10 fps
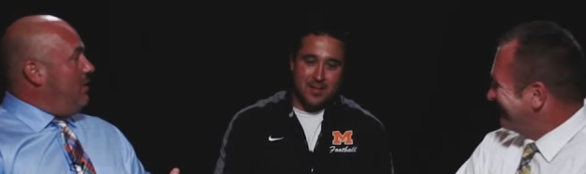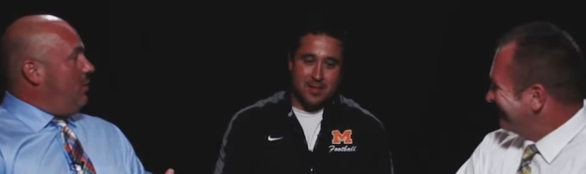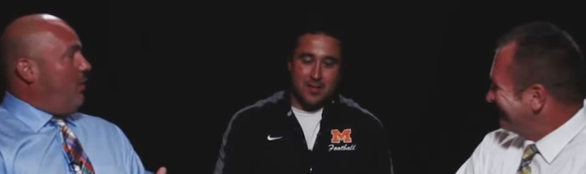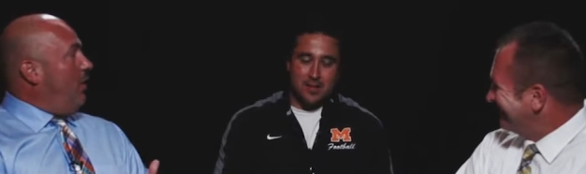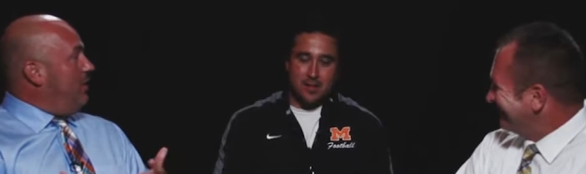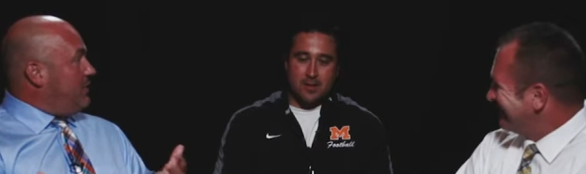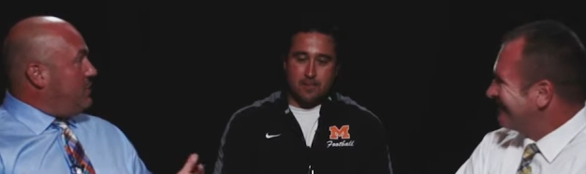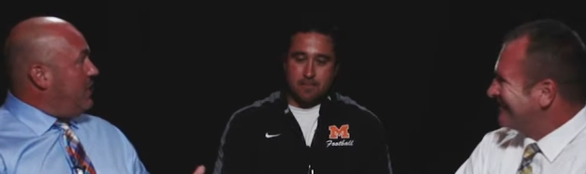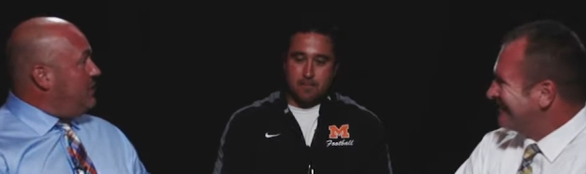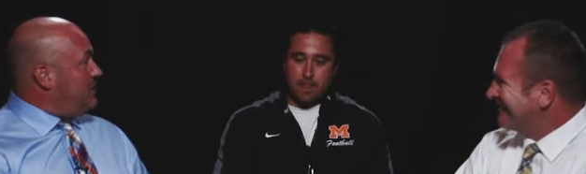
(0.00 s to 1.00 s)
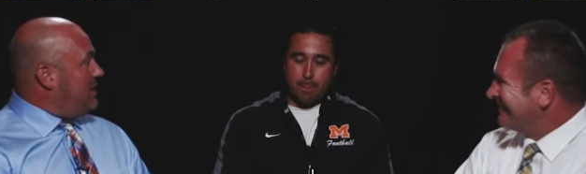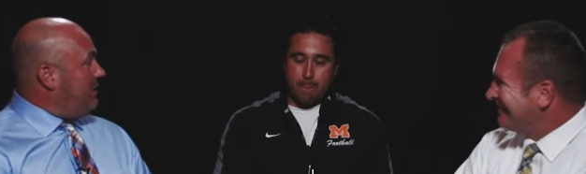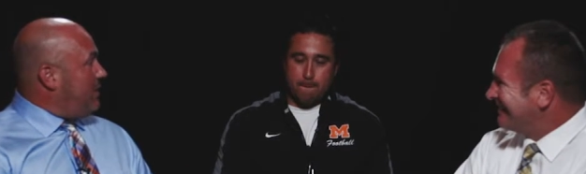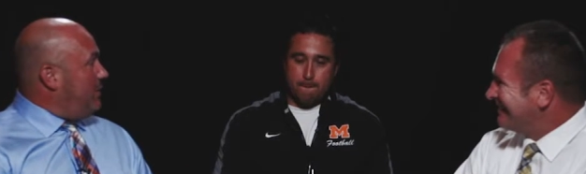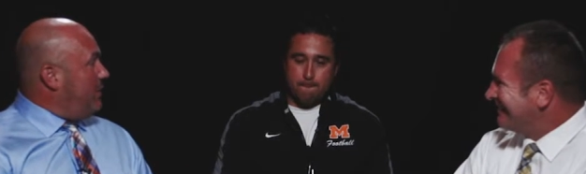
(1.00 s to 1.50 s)
Speaker 1: with all the changes that
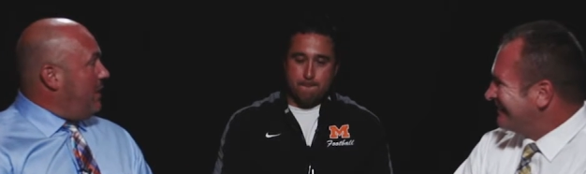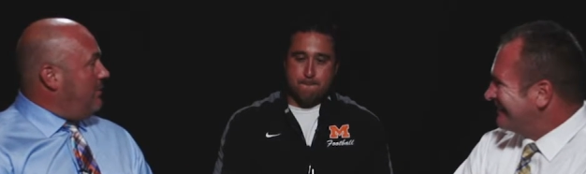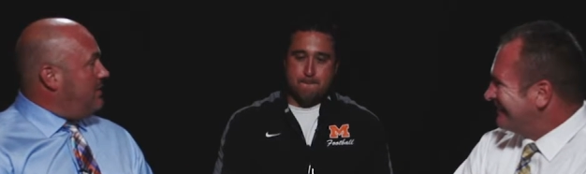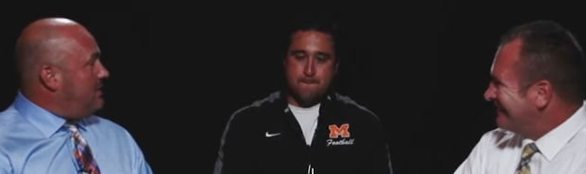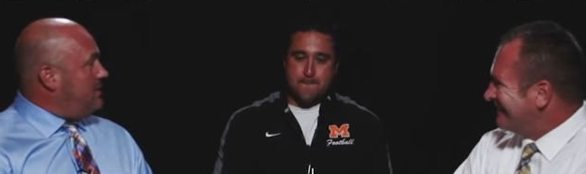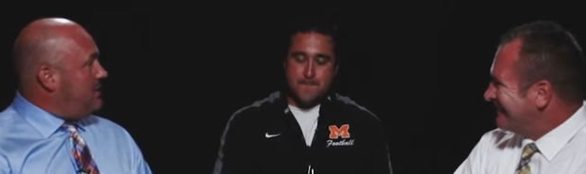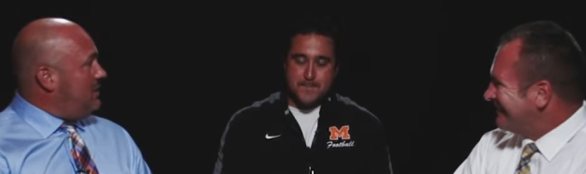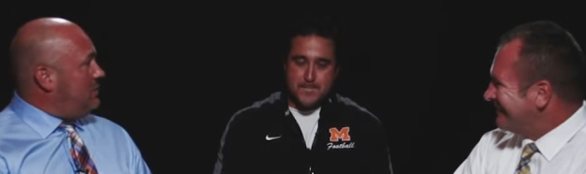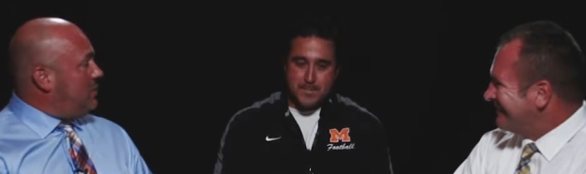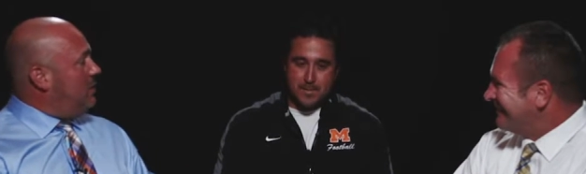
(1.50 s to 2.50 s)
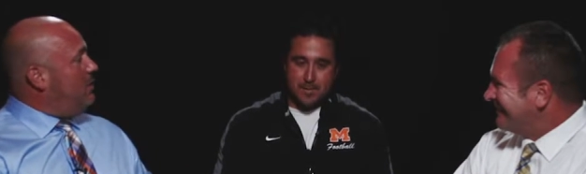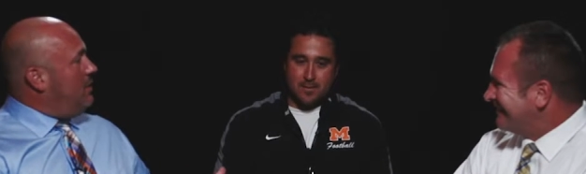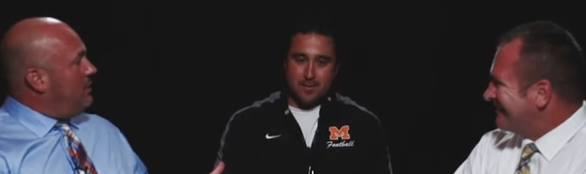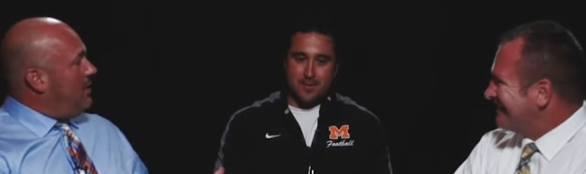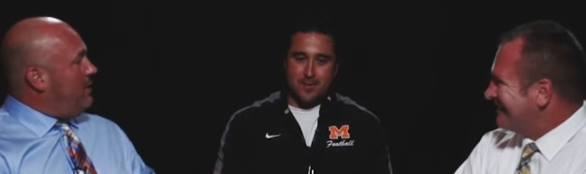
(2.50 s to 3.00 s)
have come about in the ECC this year.
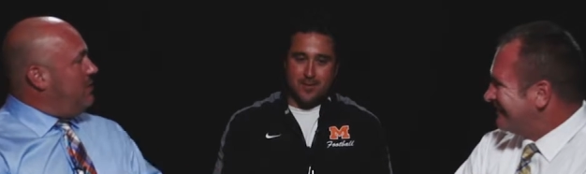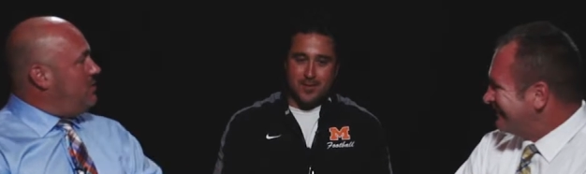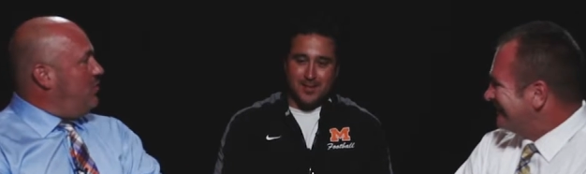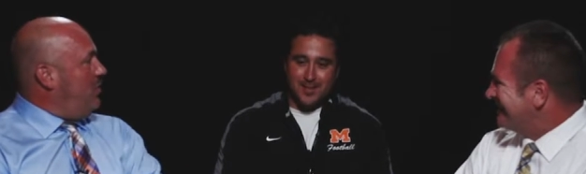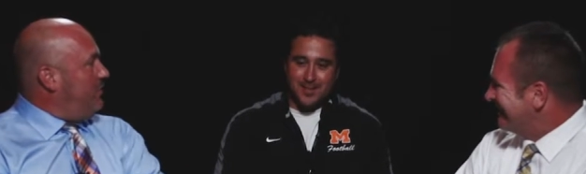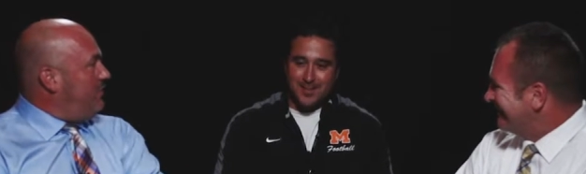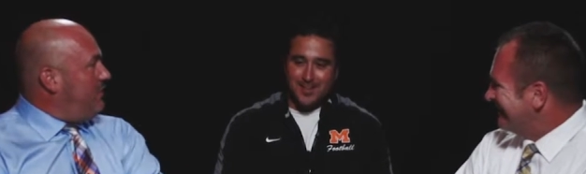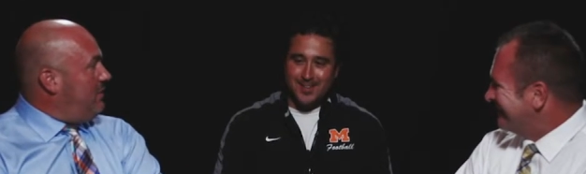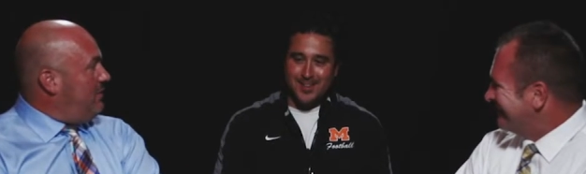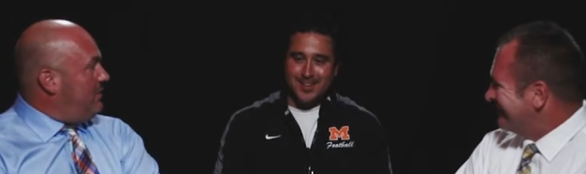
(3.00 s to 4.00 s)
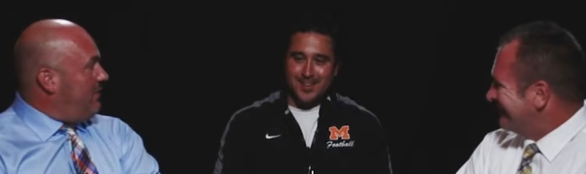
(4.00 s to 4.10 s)
That makes you one of the, the